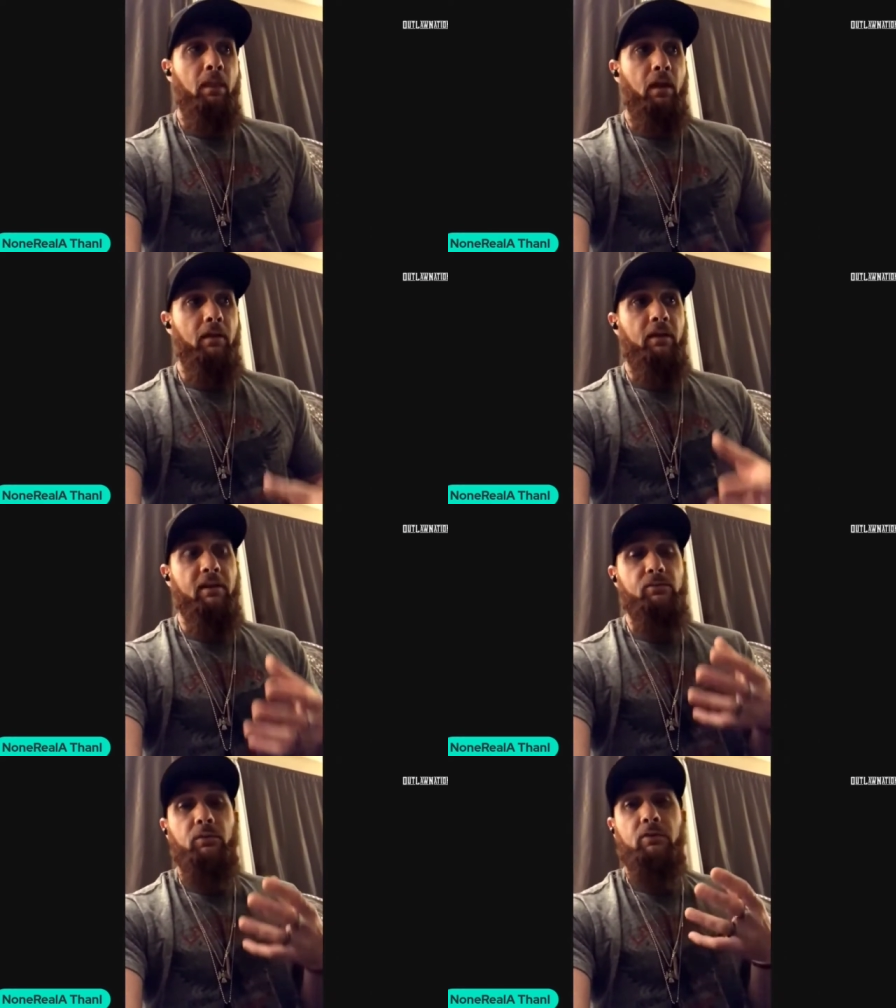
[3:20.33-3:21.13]
and then
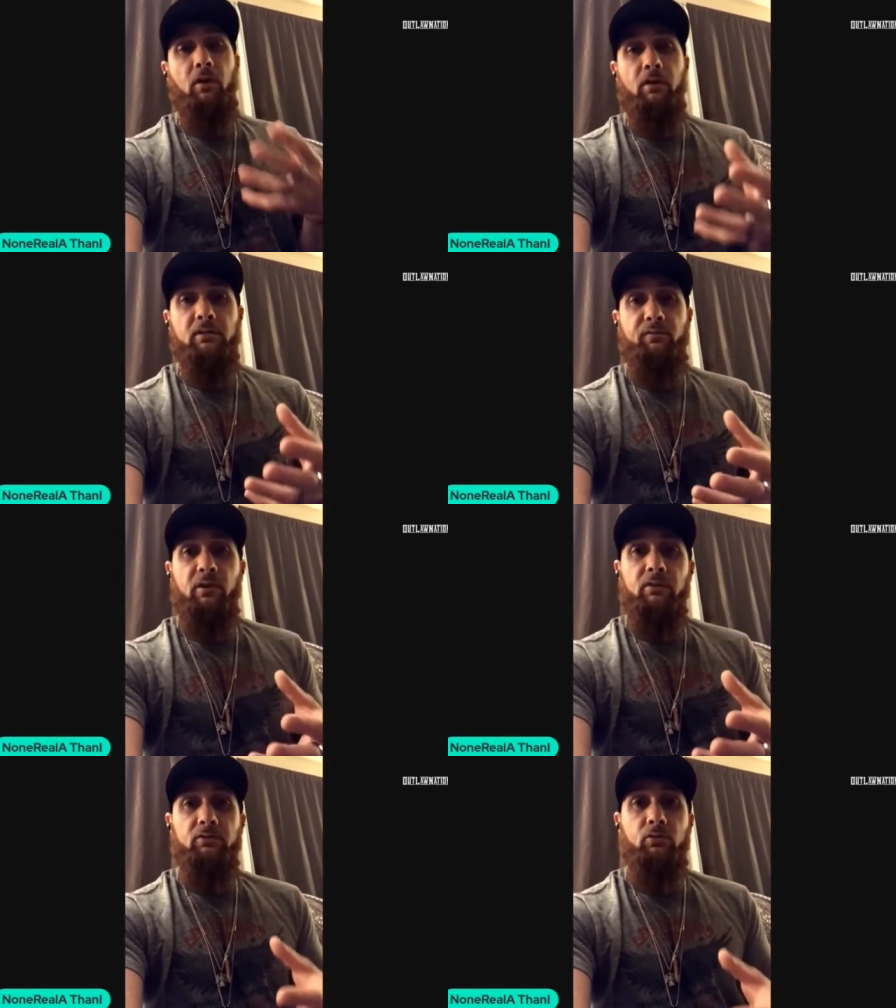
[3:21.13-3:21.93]
that's when the darkness
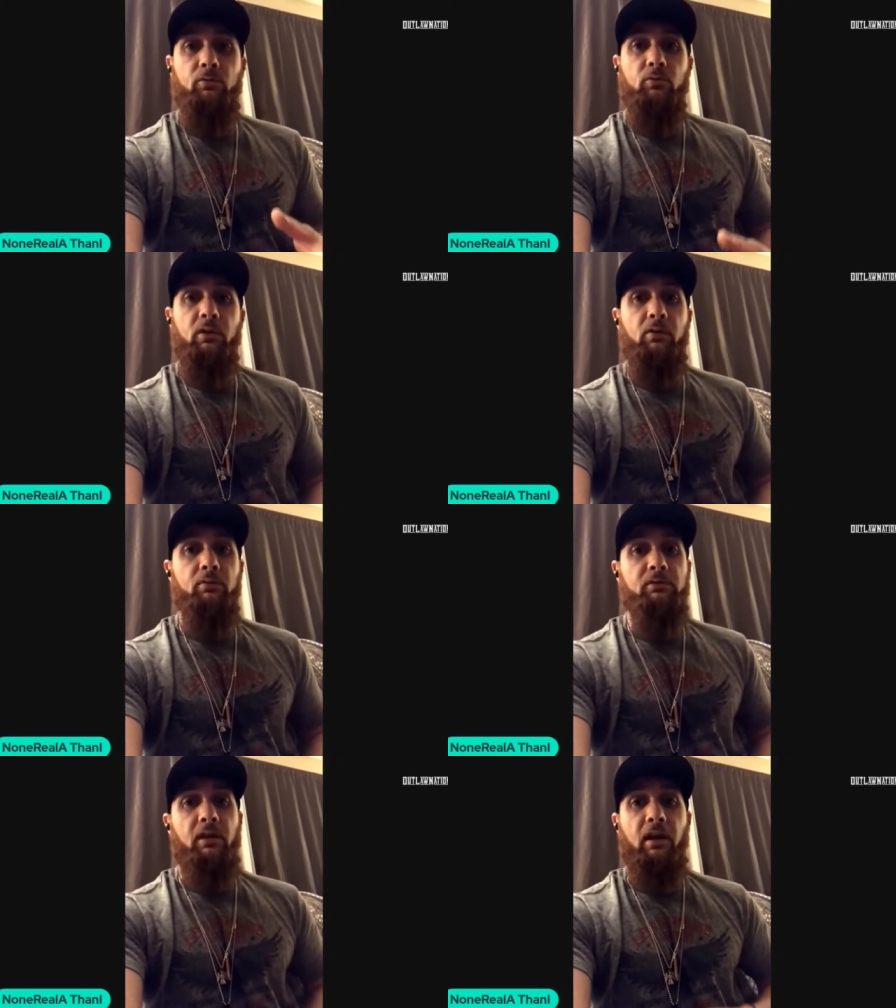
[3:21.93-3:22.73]
fell into him to where he
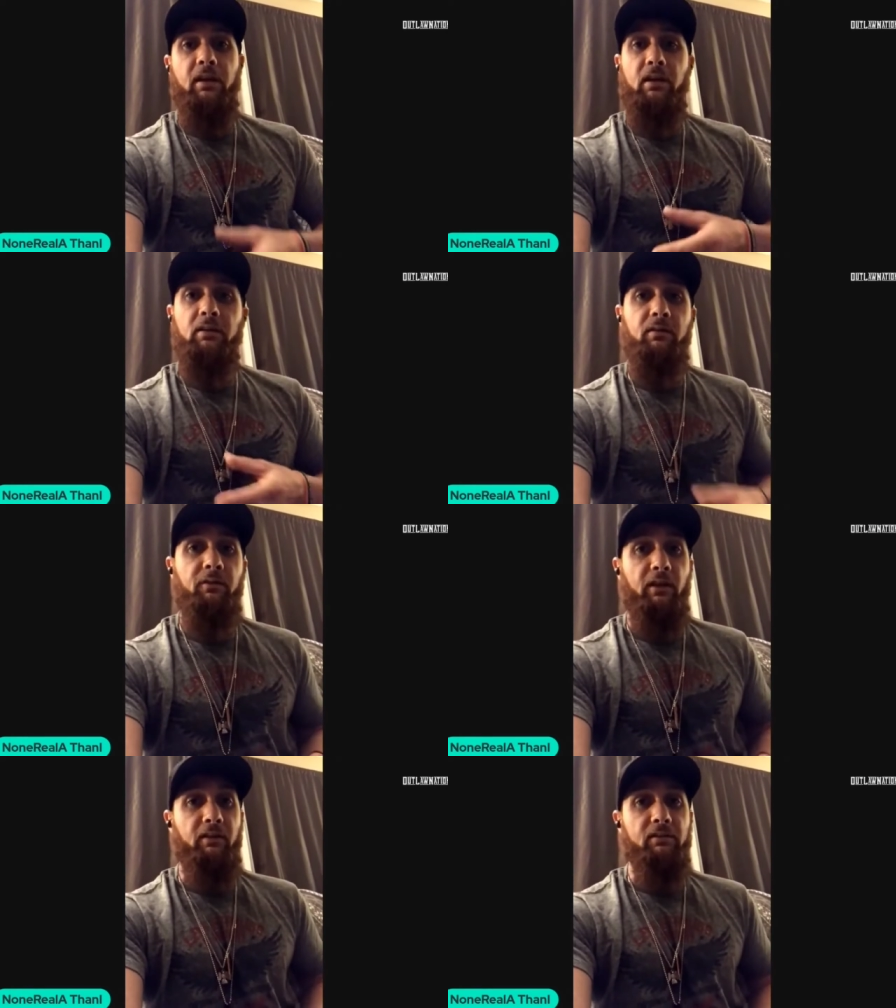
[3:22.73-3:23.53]
was like, I can't live
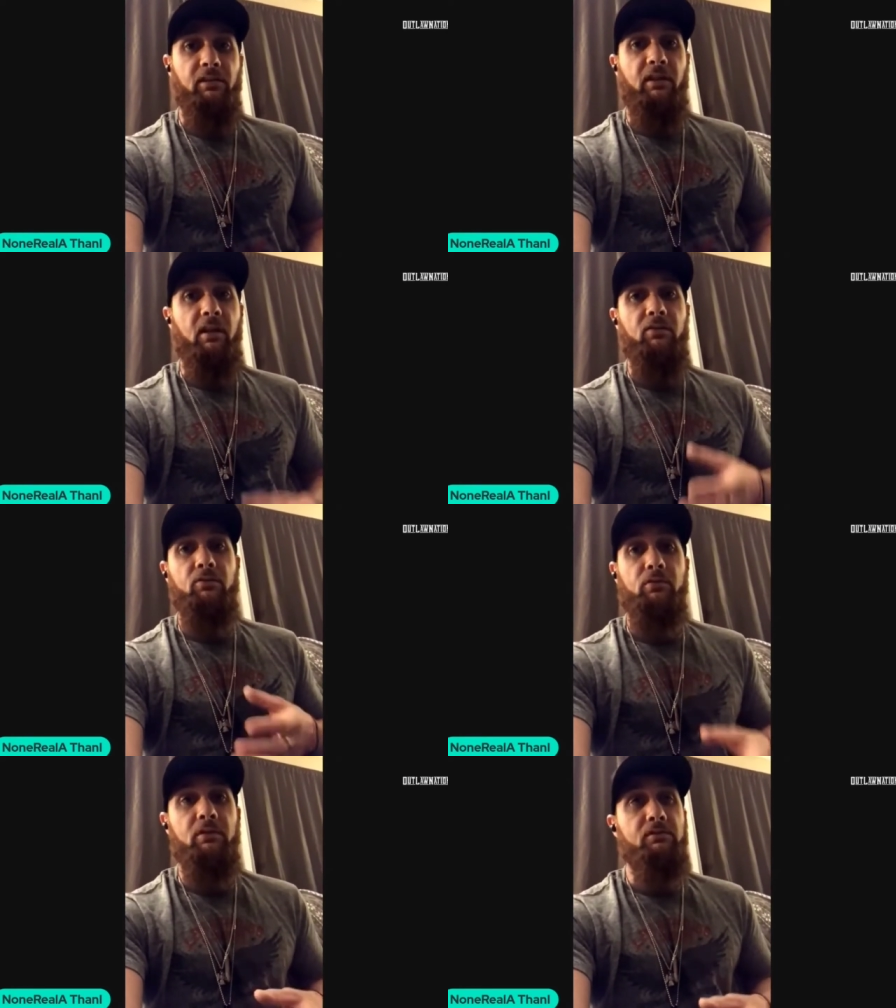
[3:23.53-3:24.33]
like this. I can't
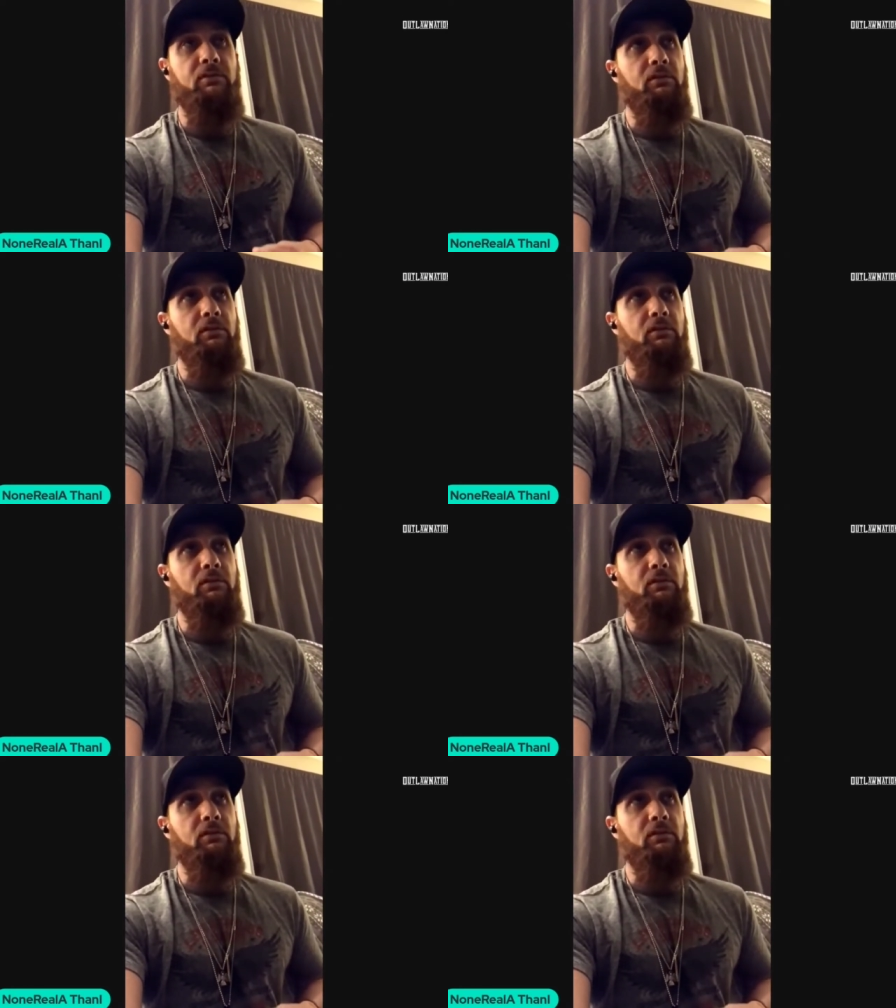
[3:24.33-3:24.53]
do this.